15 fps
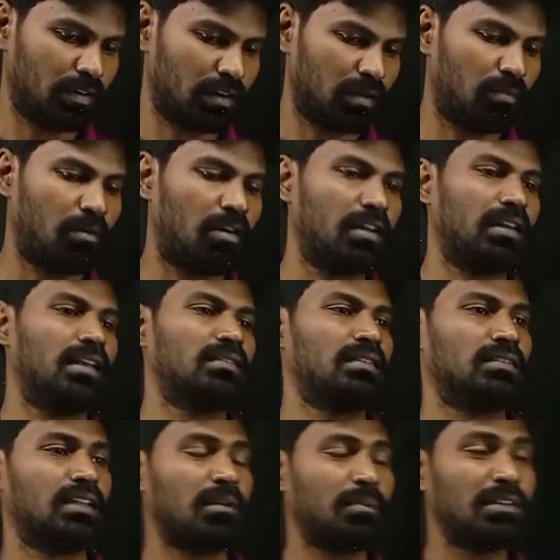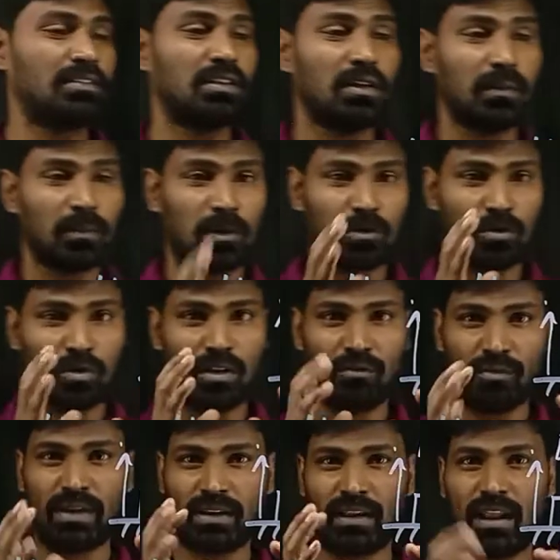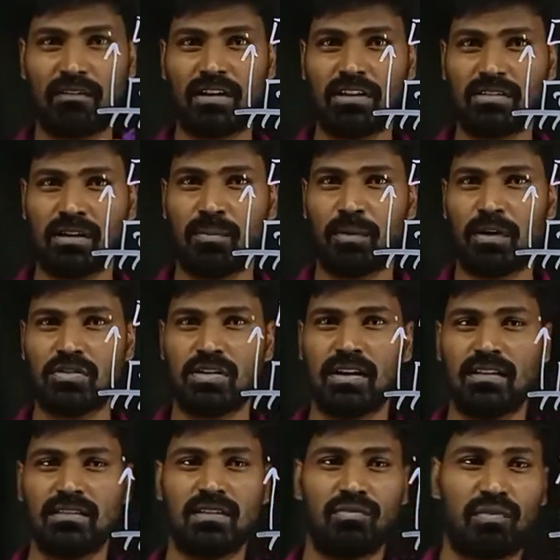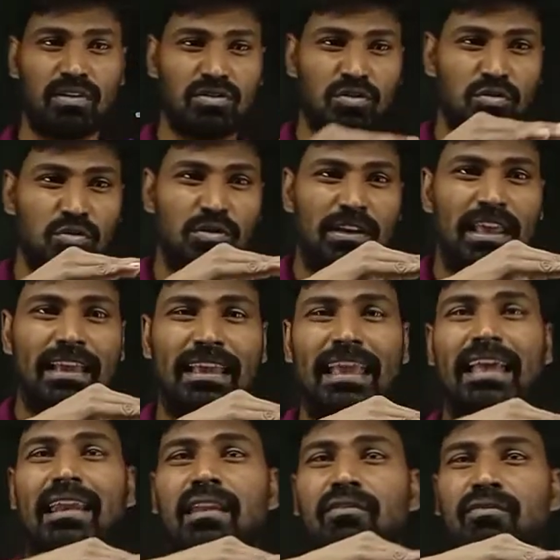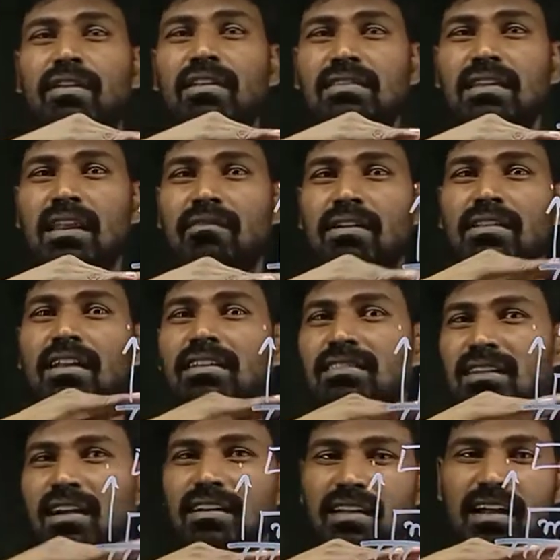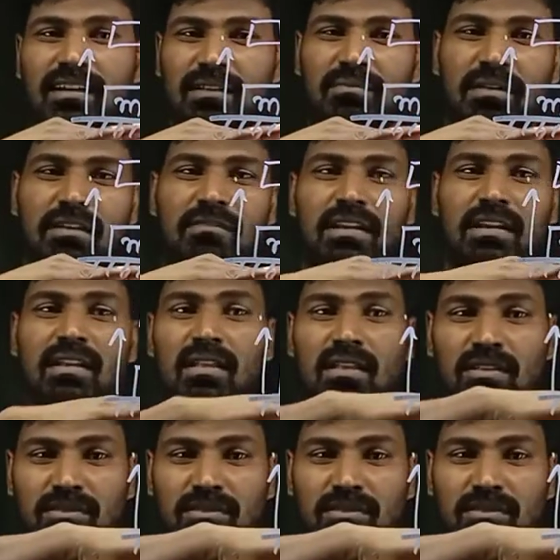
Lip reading: If at all body lies, that means to define gravitational potential energy, first you should take a reference level, that is called datum level.